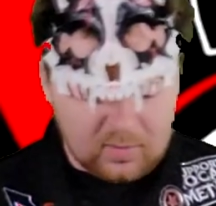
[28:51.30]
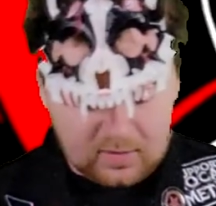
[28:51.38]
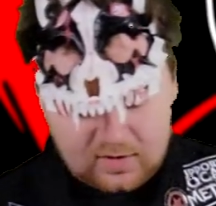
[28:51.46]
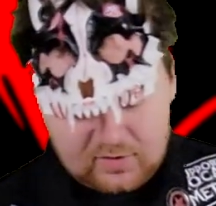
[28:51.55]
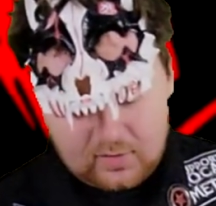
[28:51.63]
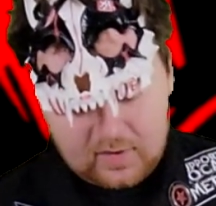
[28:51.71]
we're
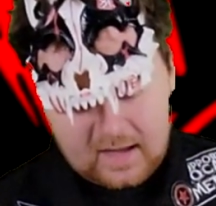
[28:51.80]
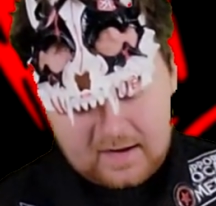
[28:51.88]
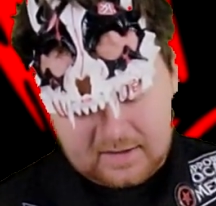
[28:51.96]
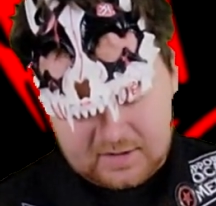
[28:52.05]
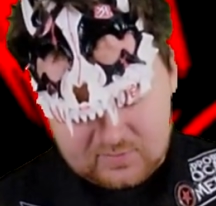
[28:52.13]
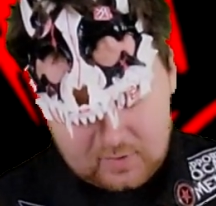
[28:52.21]
gonna throw that
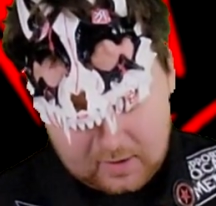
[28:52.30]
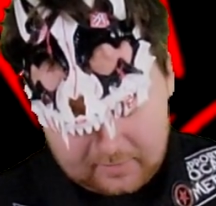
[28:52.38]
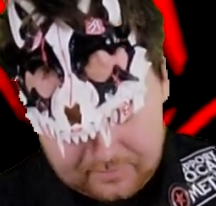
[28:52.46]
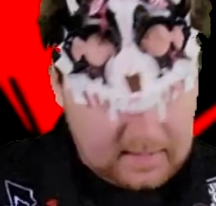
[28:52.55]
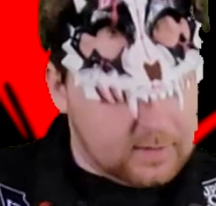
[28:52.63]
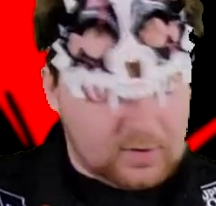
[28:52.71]
in as well.
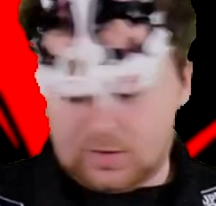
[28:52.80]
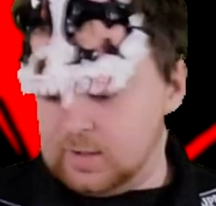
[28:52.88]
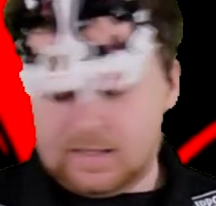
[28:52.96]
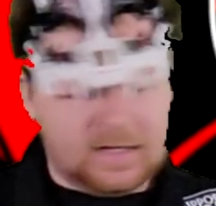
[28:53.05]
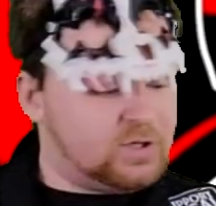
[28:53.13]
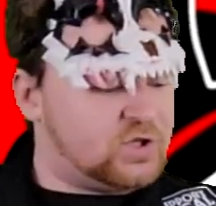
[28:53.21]
And then you're gonna
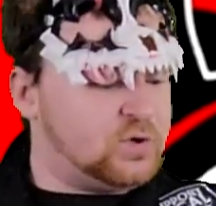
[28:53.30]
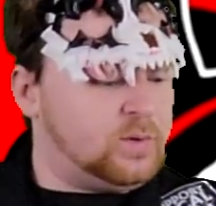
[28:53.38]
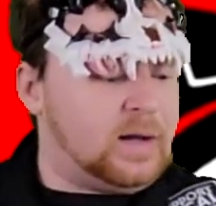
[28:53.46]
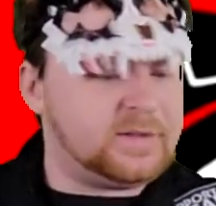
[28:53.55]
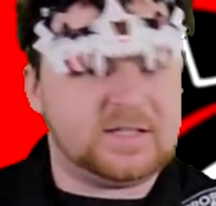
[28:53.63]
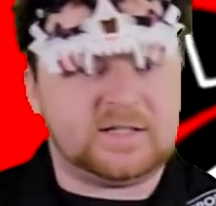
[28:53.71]
need two
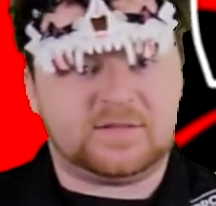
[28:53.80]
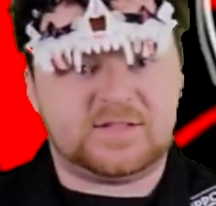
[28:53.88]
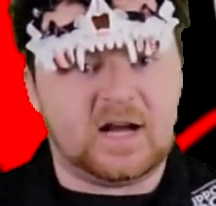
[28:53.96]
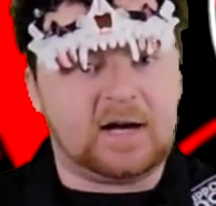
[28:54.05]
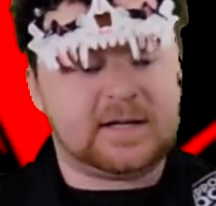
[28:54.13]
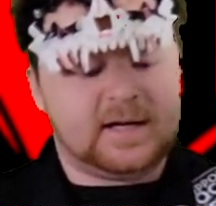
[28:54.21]
ounces of
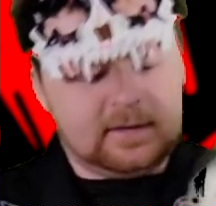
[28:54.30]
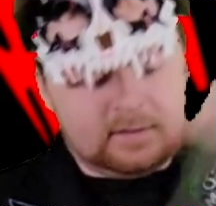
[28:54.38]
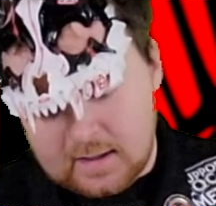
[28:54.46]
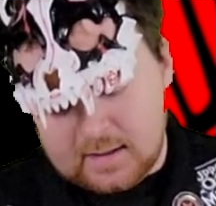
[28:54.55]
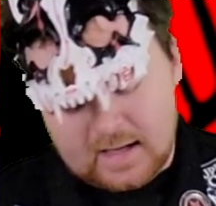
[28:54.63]
sake.